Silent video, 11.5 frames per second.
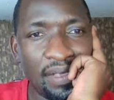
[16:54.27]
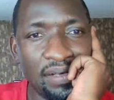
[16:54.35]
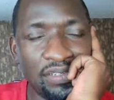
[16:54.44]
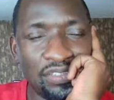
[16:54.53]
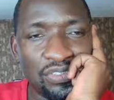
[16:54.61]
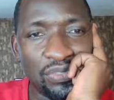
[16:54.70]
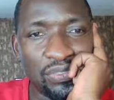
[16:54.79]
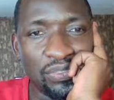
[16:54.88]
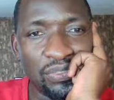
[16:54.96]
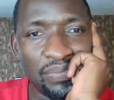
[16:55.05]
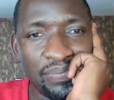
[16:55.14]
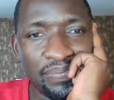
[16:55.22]
So
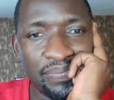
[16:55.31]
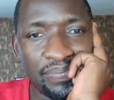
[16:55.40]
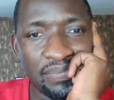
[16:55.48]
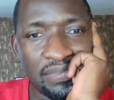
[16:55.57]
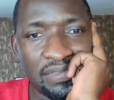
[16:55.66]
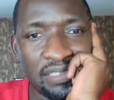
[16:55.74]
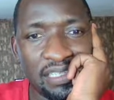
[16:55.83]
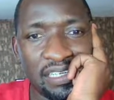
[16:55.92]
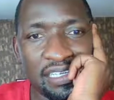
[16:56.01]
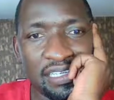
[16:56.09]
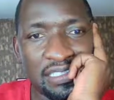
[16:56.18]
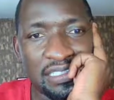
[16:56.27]

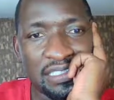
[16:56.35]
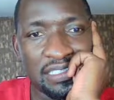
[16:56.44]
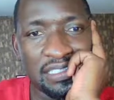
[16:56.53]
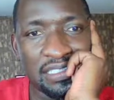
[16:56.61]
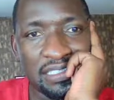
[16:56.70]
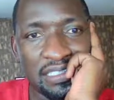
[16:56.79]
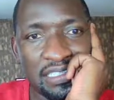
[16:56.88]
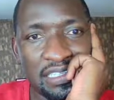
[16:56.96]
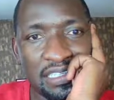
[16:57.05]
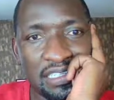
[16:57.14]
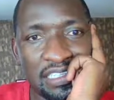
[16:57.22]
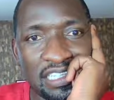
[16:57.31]
this
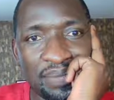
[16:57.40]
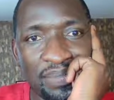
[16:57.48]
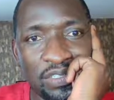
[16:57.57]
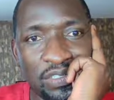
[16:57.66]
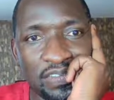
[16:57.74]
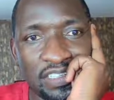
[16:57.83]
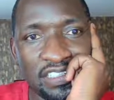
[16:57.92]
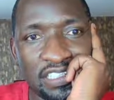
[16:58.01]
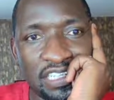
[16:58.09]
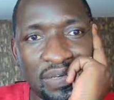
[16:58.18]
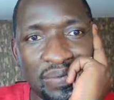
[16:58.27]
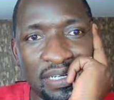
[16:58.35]
is a bit of a
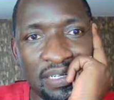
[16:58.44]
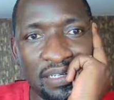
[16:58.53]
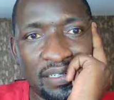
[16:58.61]
tricky one.